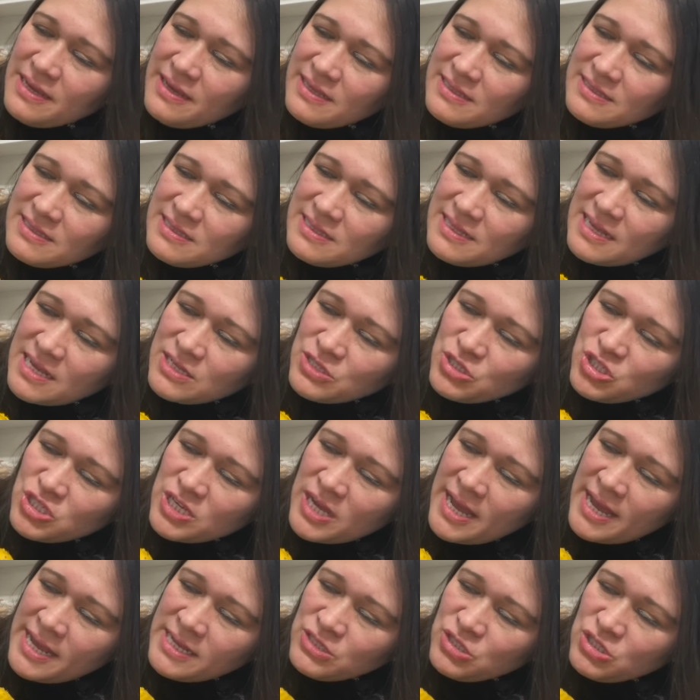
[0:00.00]

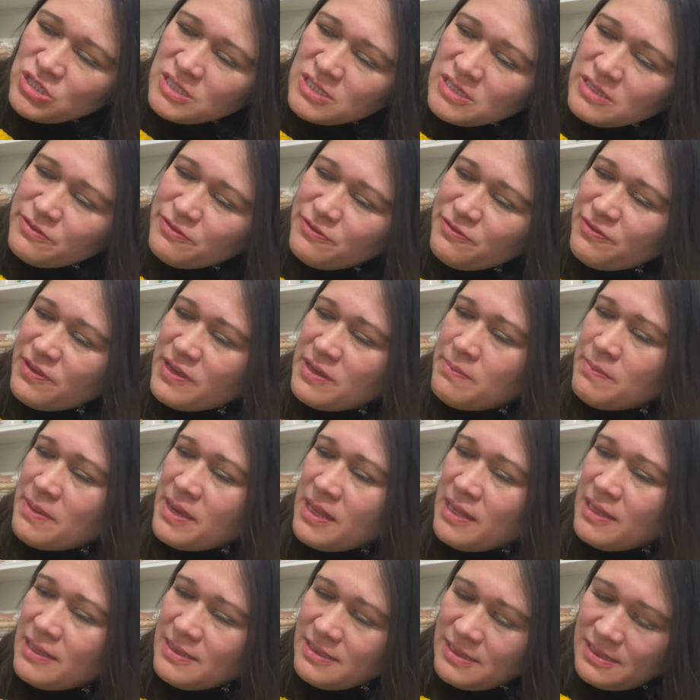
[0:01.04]
Sunshine. She's a
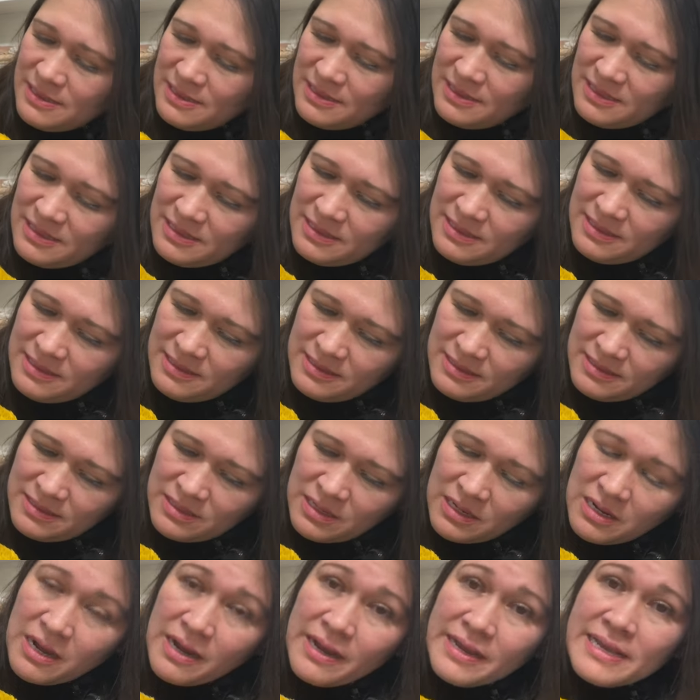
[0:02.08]
female. And this is
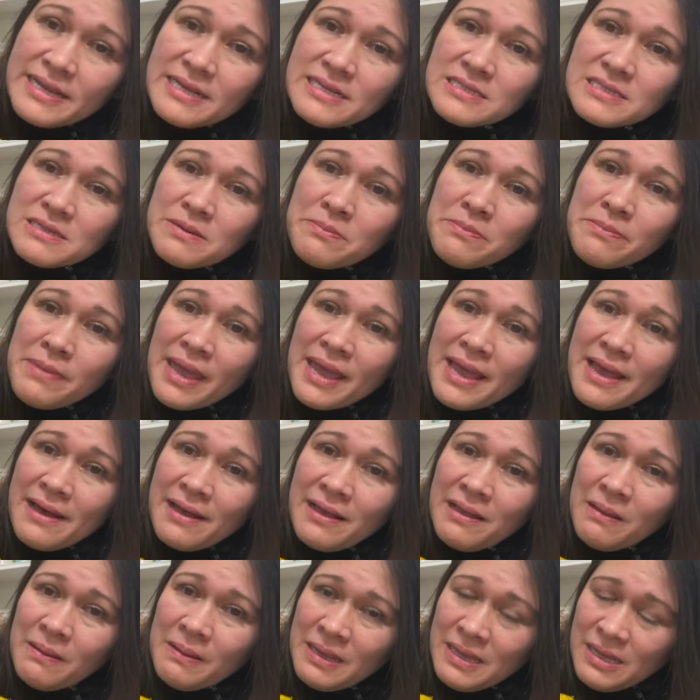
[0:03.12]
Star. He's a
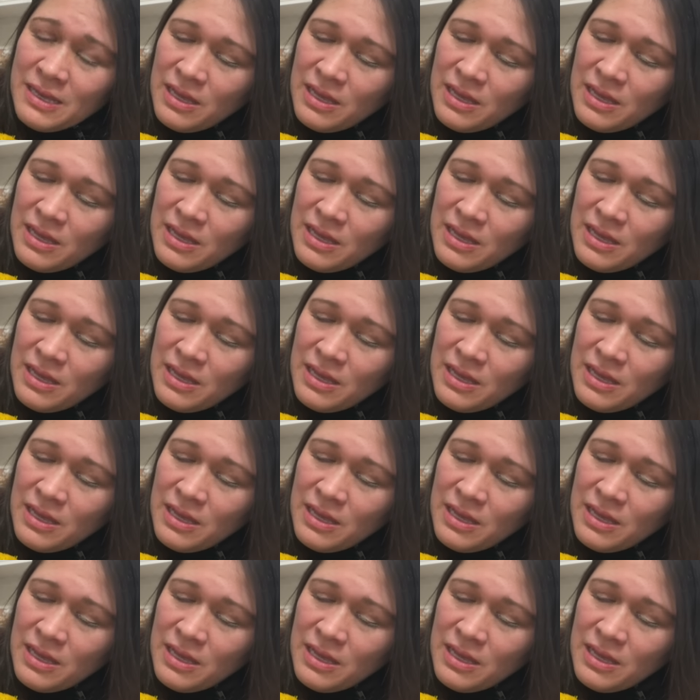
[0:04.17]
male.